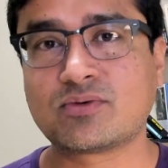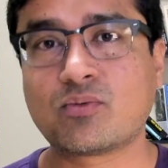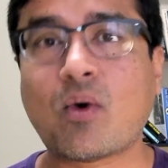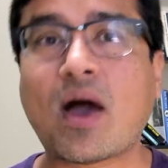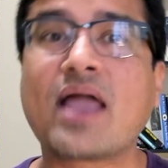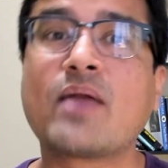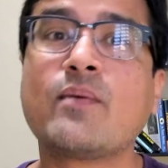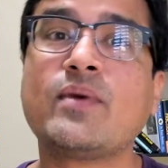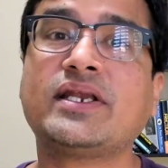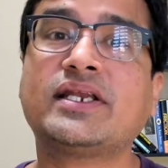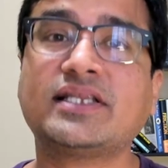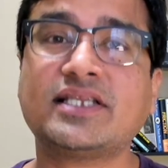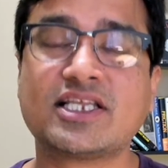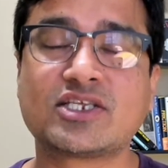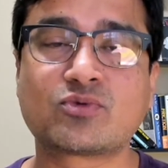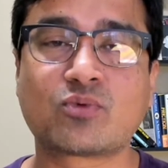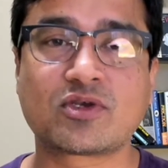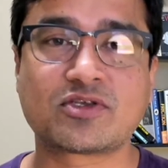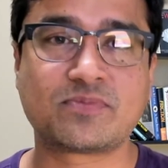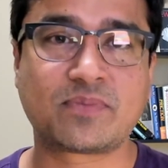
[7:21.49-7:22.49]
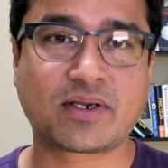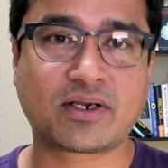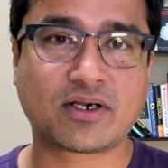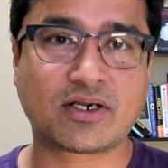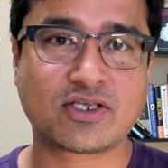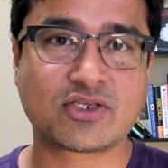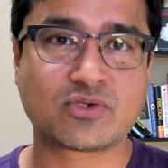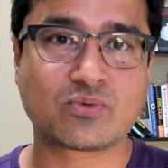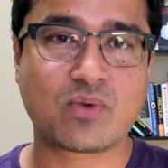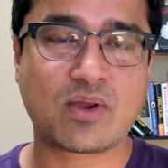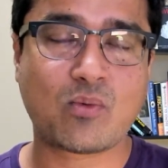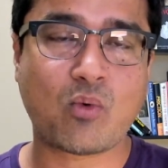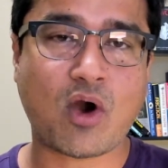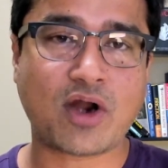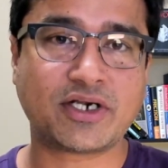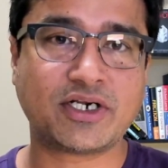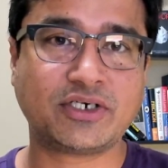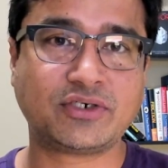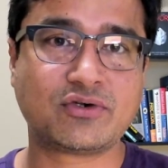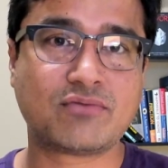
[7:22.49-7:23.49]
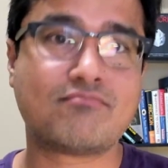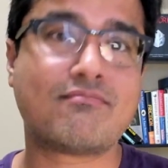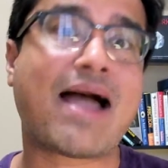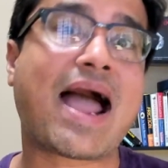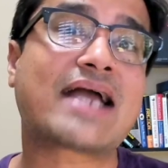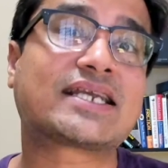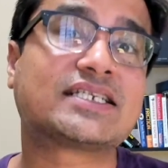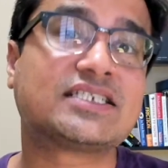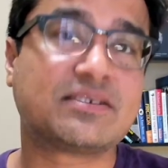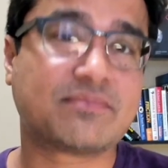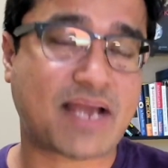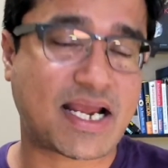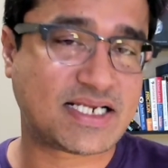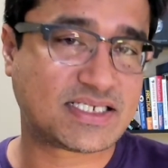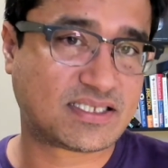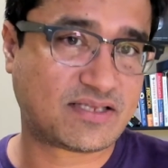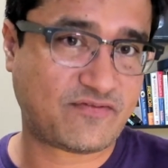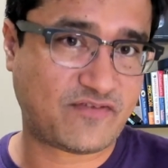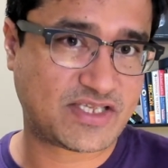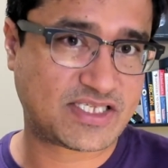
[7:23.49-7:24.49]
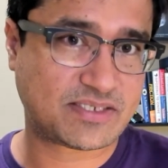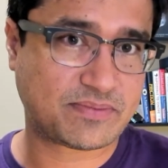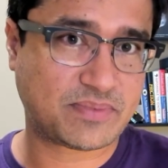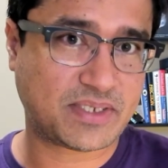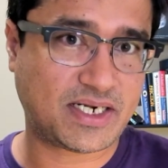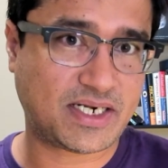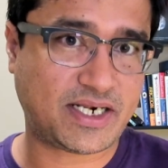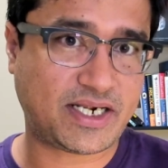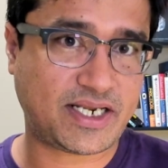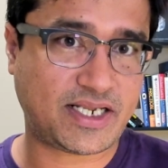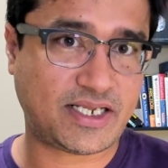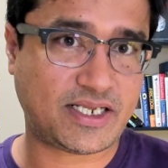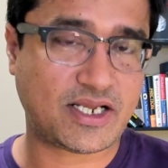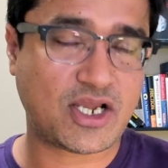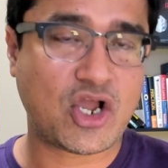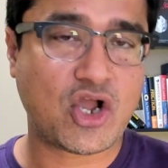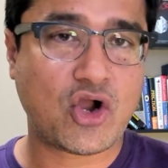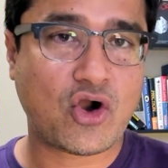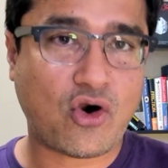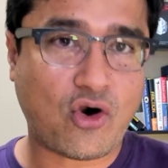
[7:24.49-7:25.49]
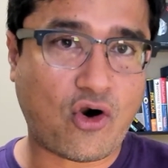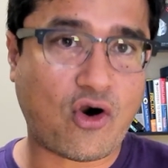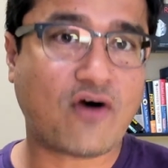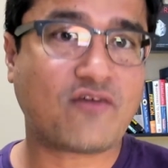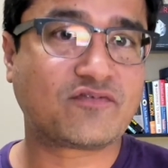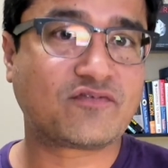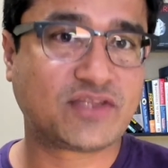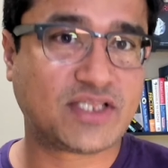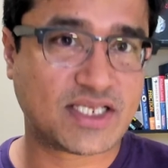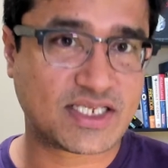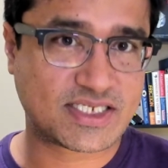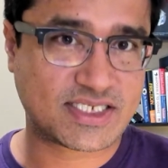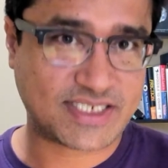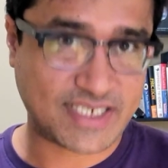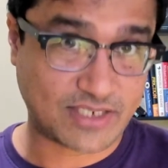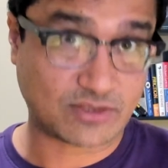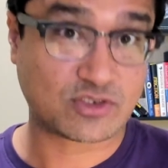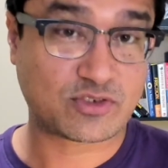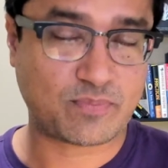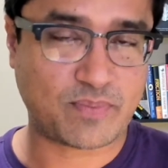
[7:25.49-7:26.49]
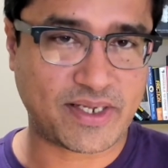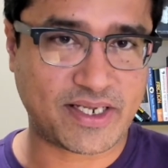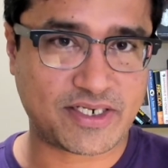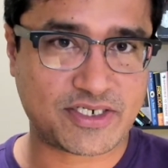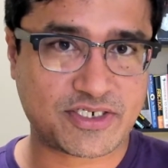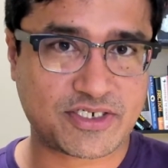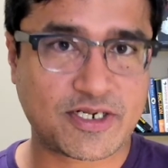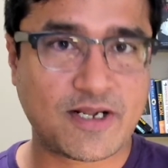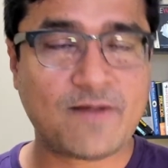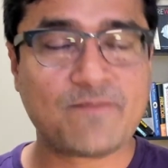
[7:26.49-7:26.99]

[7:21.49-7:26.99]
Why we did this was because we wanted to maximize the visibility of this sales page.